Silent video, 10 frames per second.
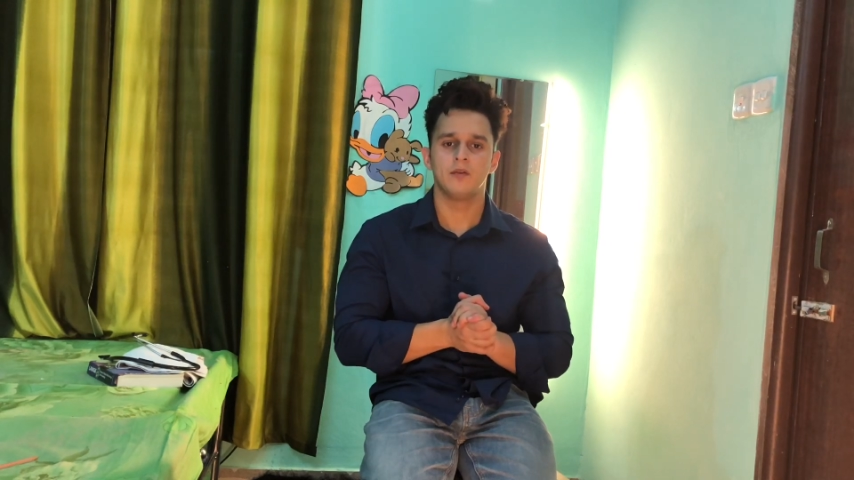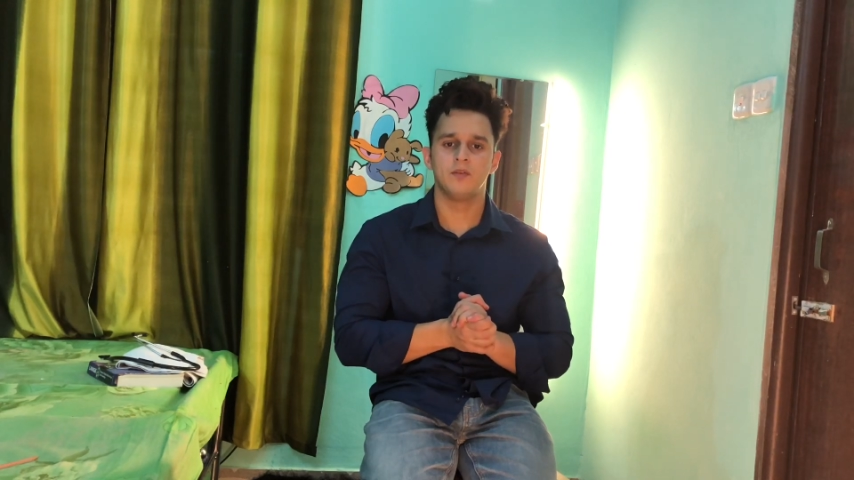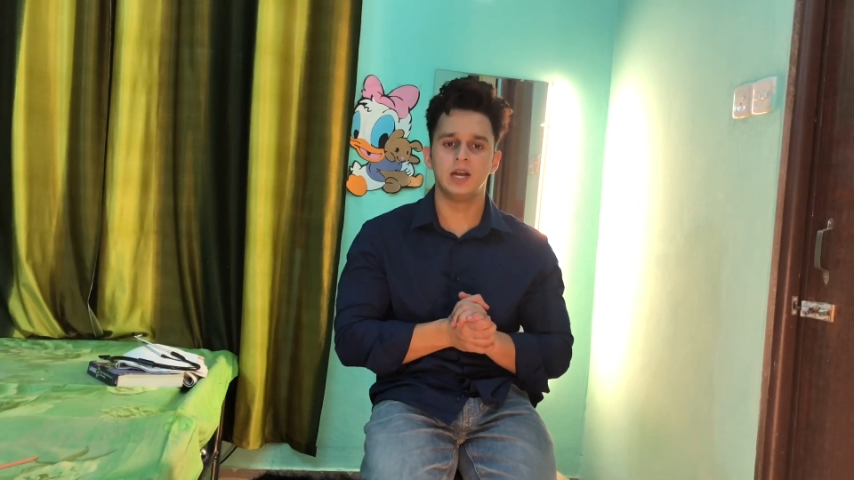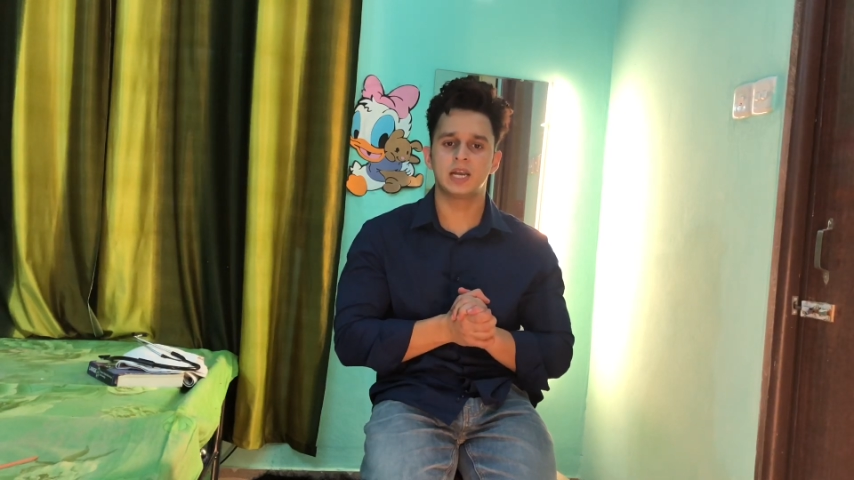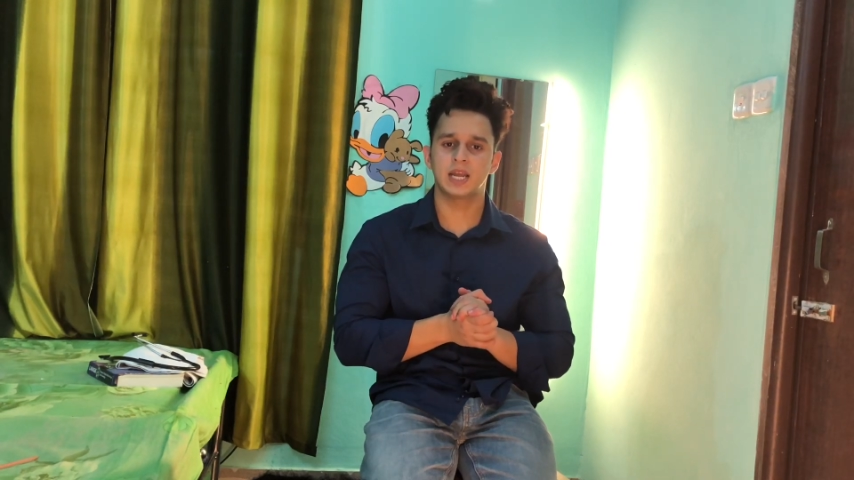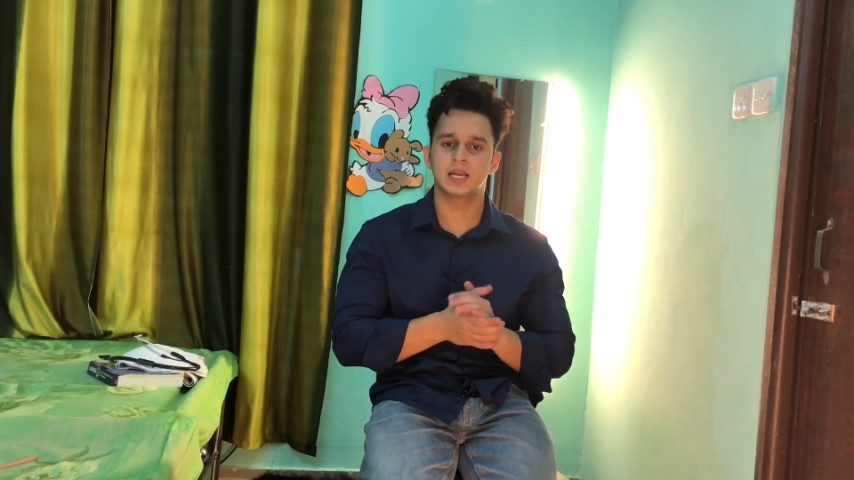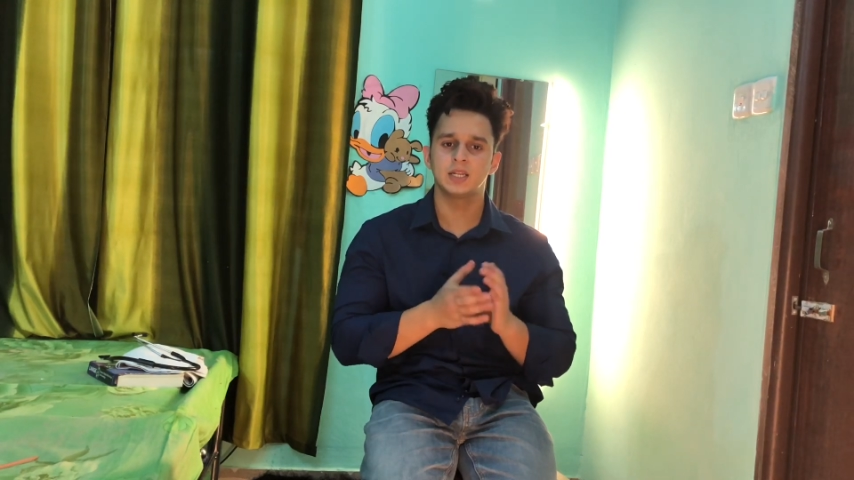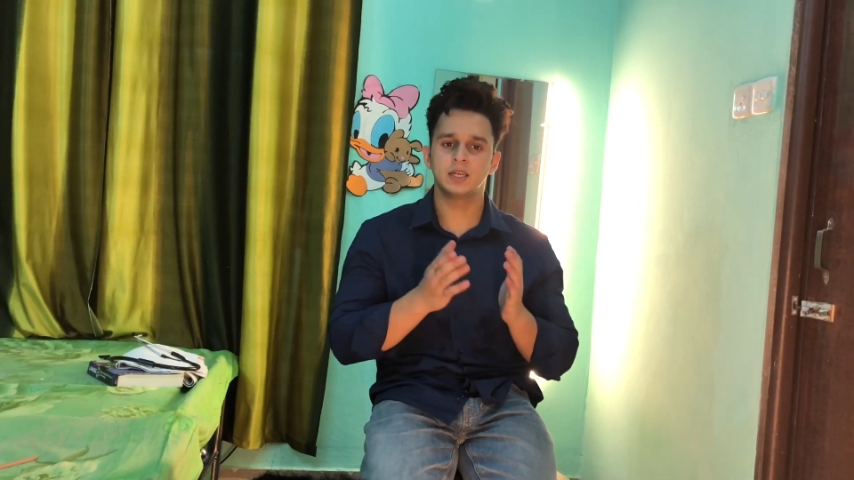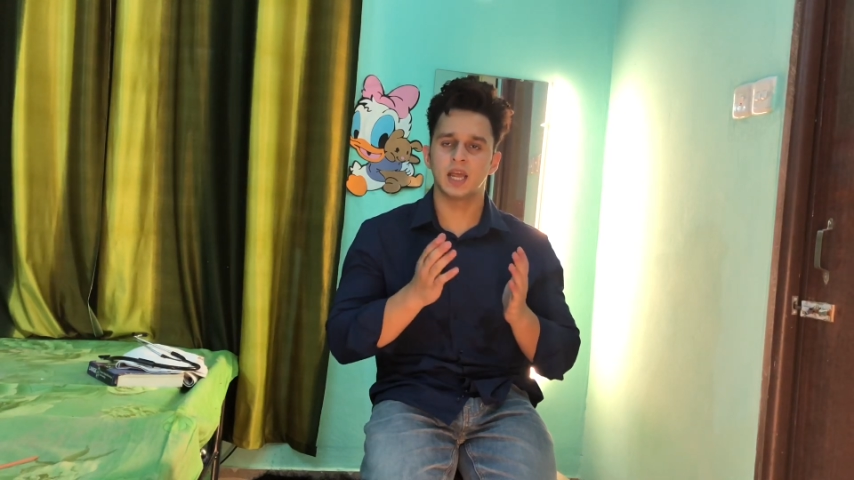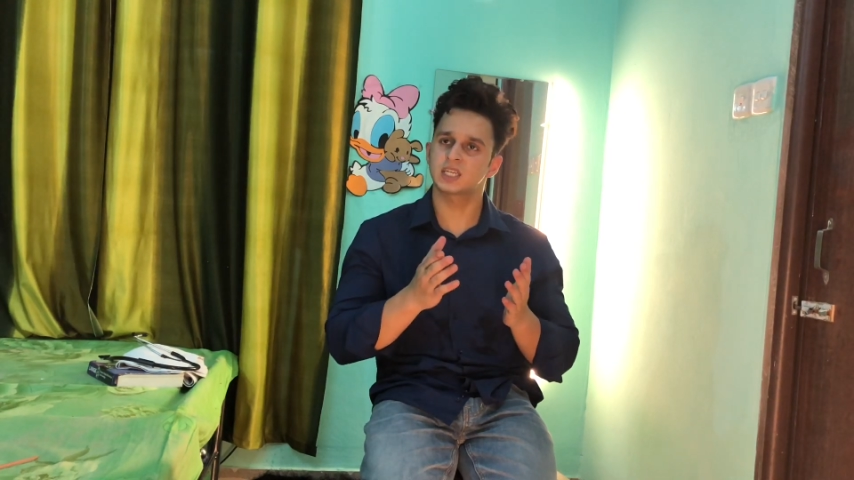will
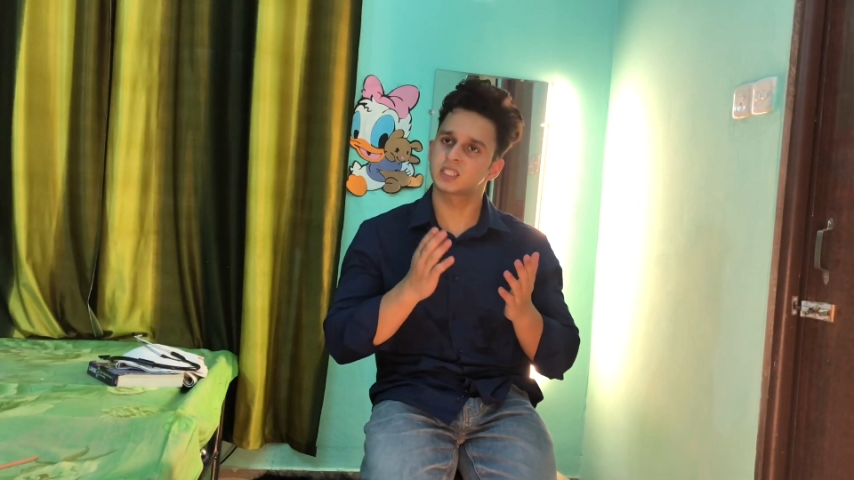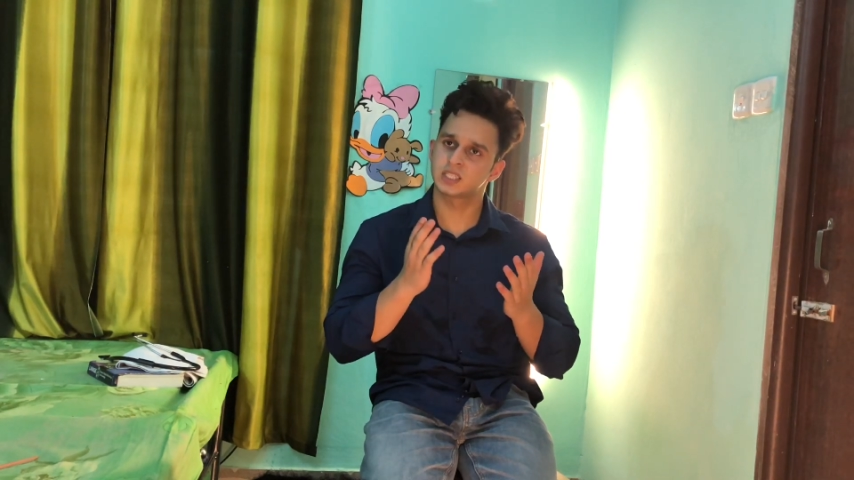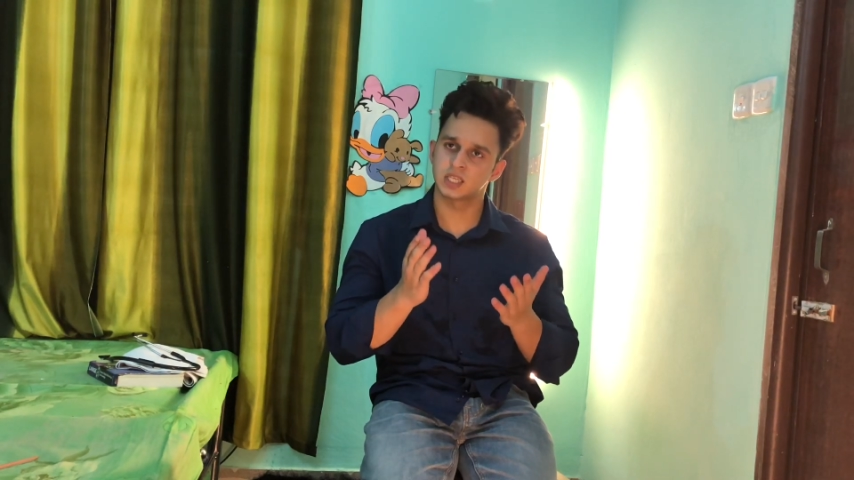taken next